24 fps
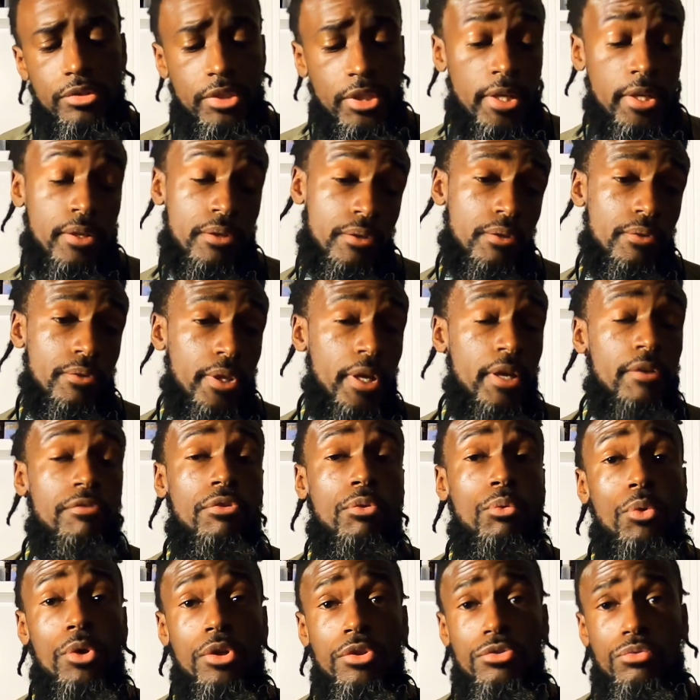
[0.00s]
take that
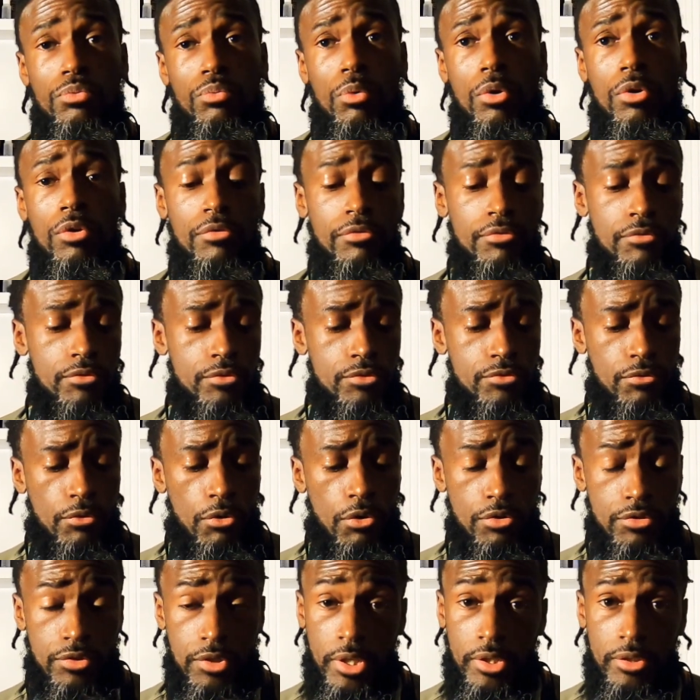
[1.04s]
for what it's worth, as
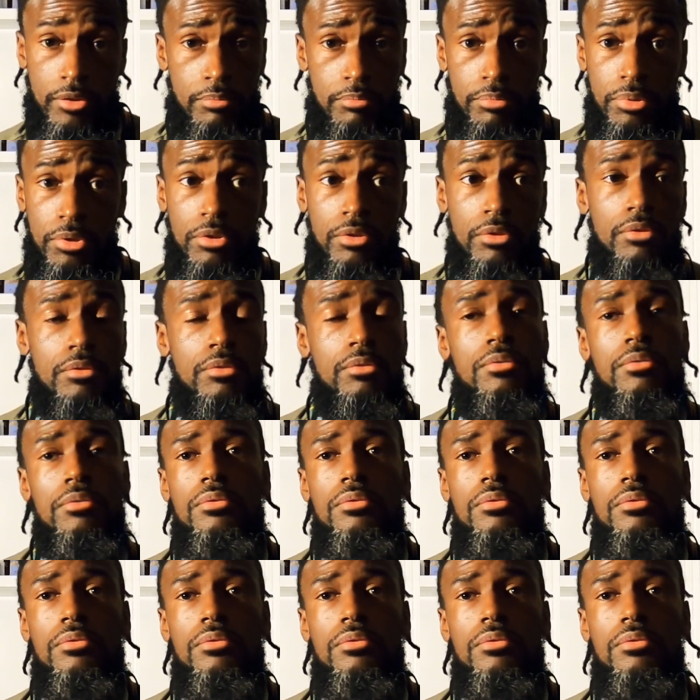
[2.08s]
far as like the book.